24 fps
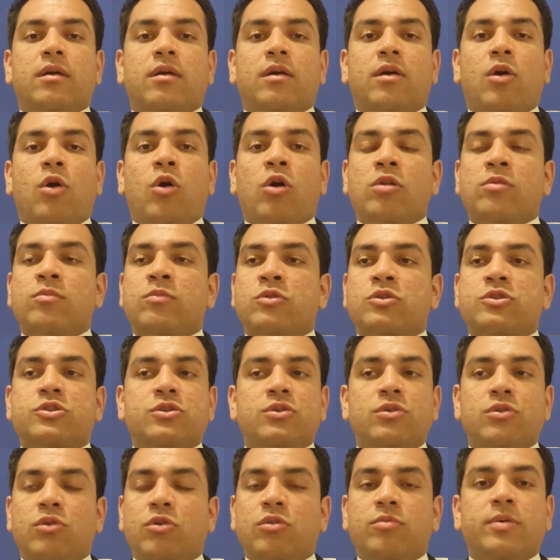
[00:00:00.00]
almost
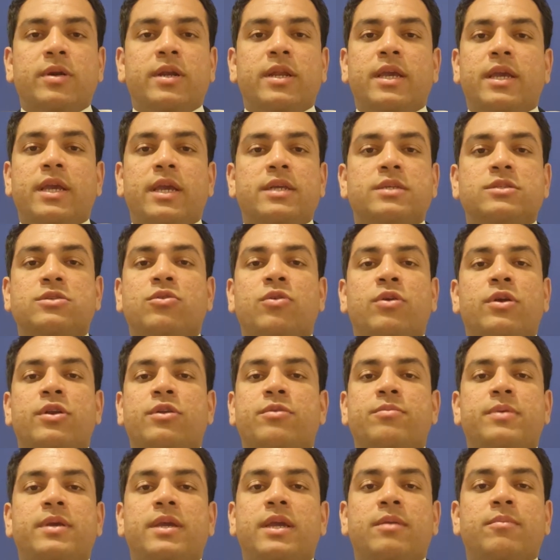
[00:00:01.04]
nobody is going to
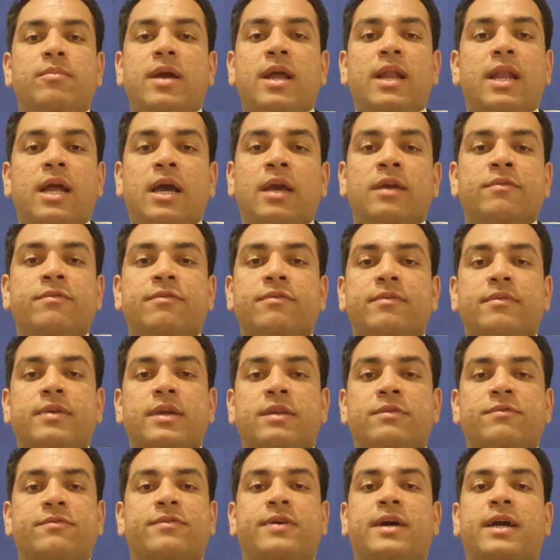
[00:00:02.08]
be in my life
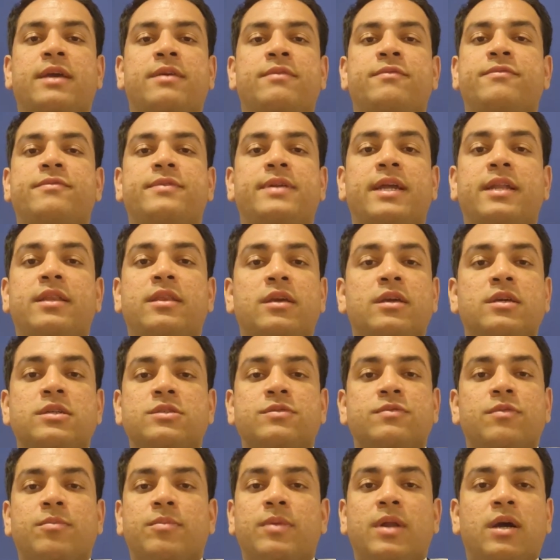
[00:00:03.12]
in 5-10 years
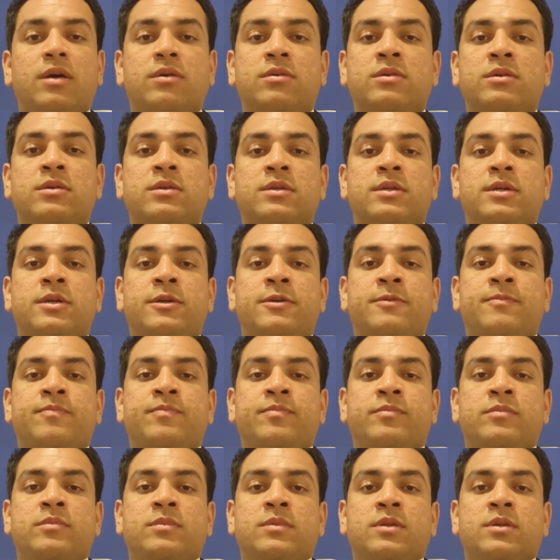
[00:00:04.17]
from now.
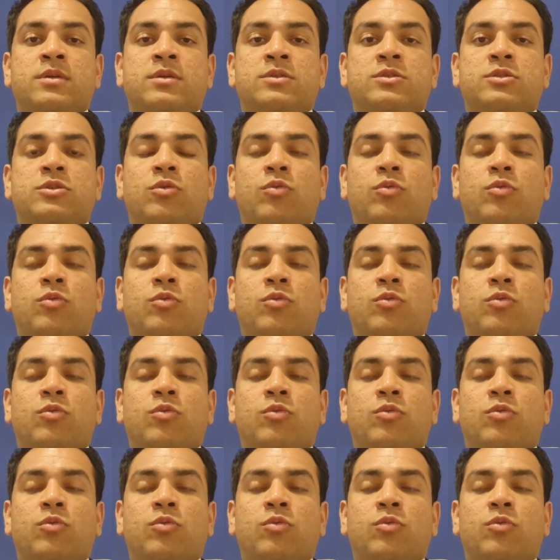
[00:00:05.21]
So